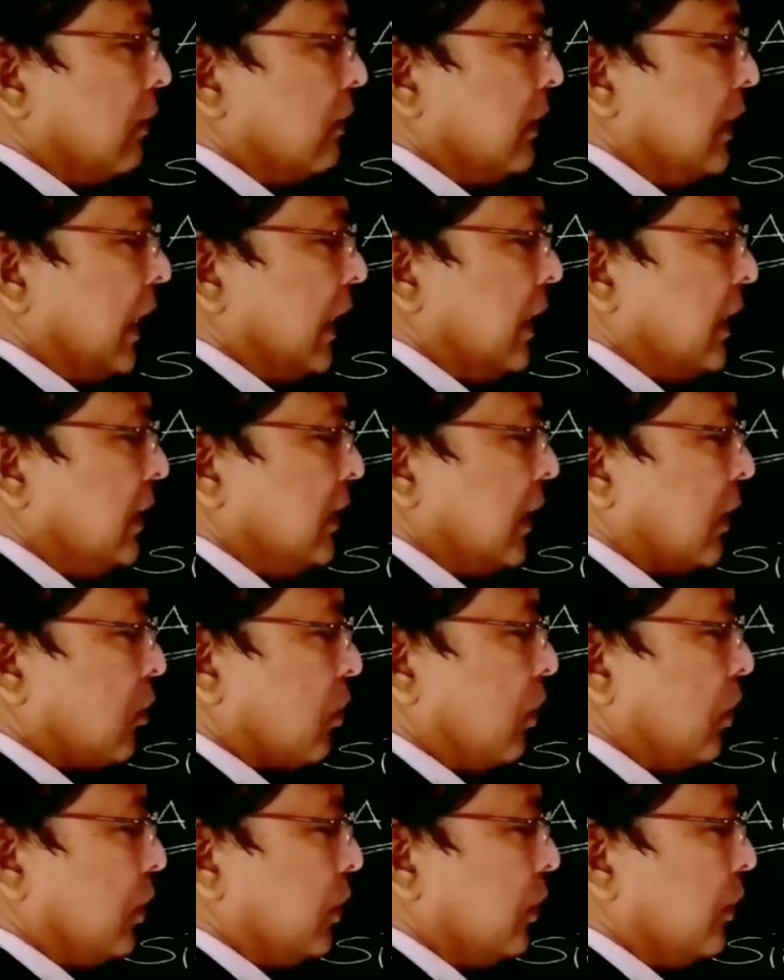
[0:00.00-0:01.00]
that is
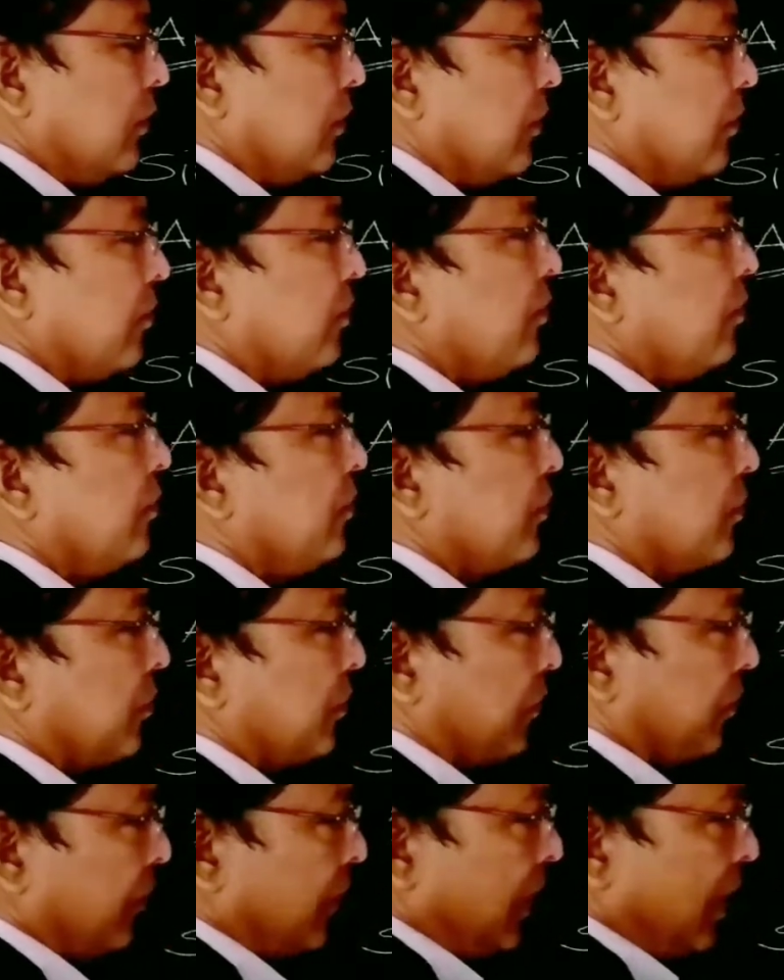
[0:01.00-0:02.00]
equal to
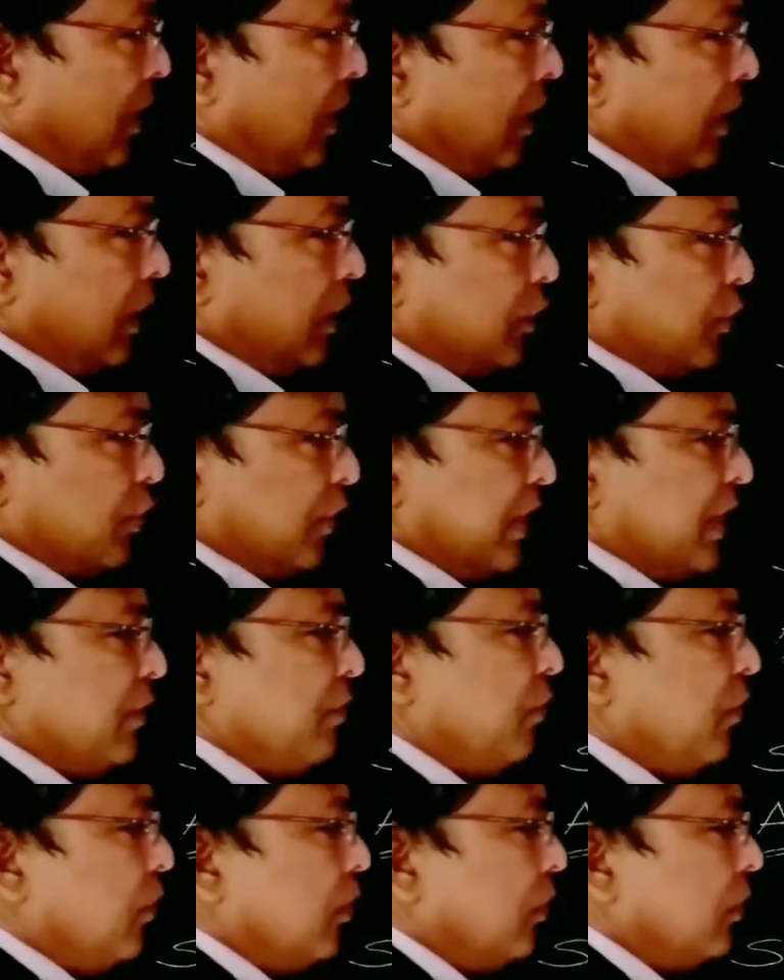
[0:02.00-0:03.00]

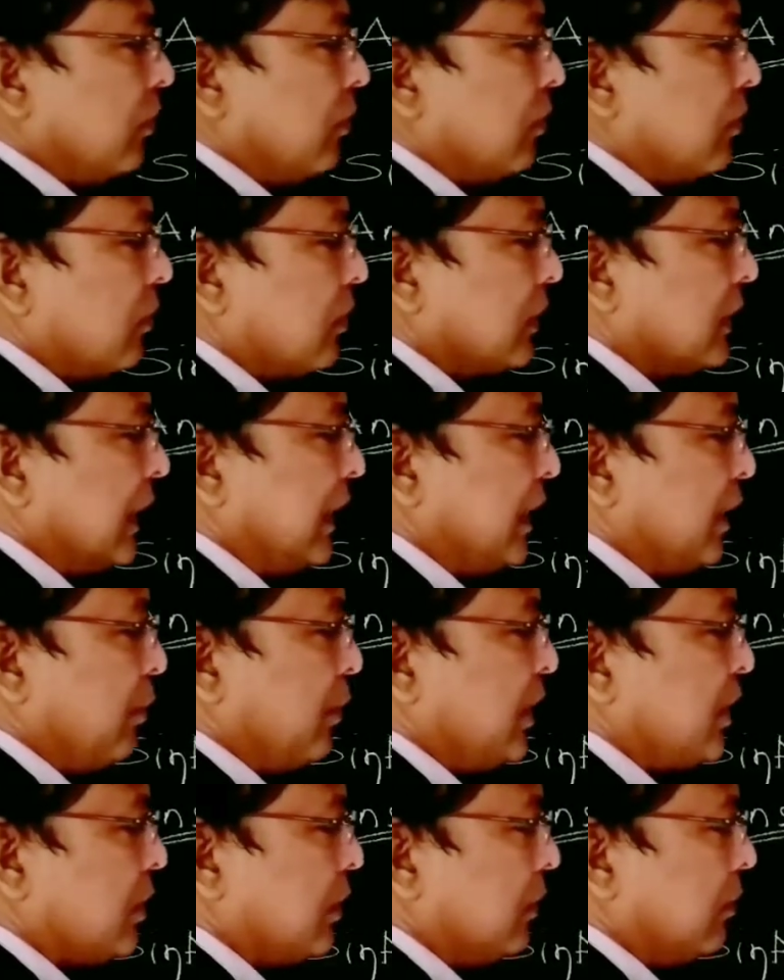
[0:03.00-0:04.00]
24
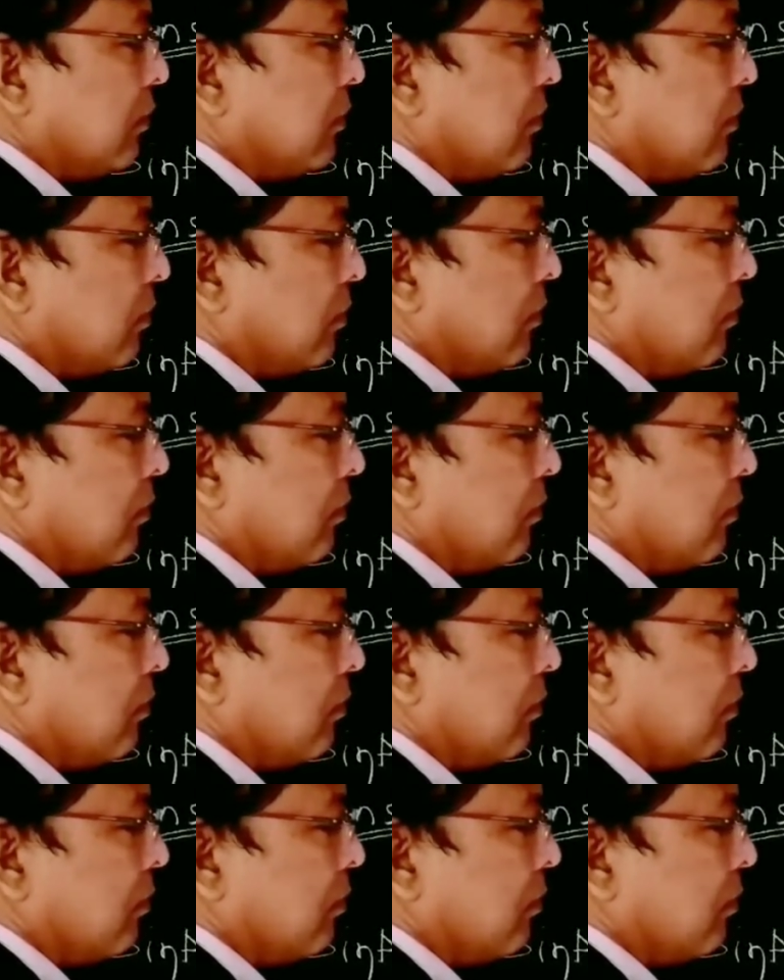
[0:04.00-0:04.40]
centimeter